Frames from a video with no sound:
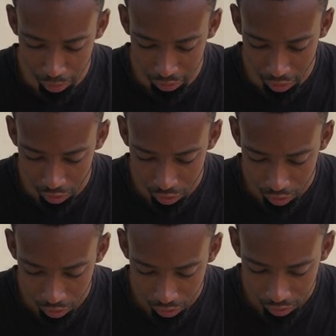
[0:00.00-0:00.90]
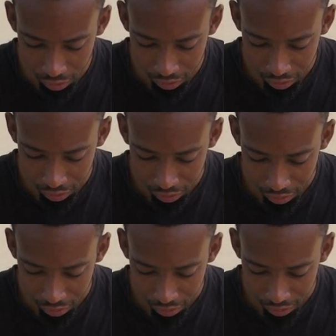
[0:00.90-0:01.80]
living their best life on the
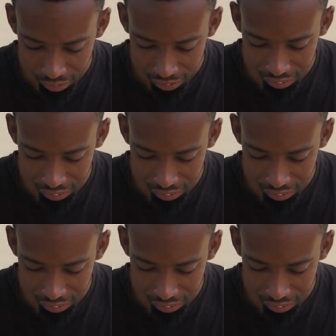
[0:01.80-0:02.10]
continent.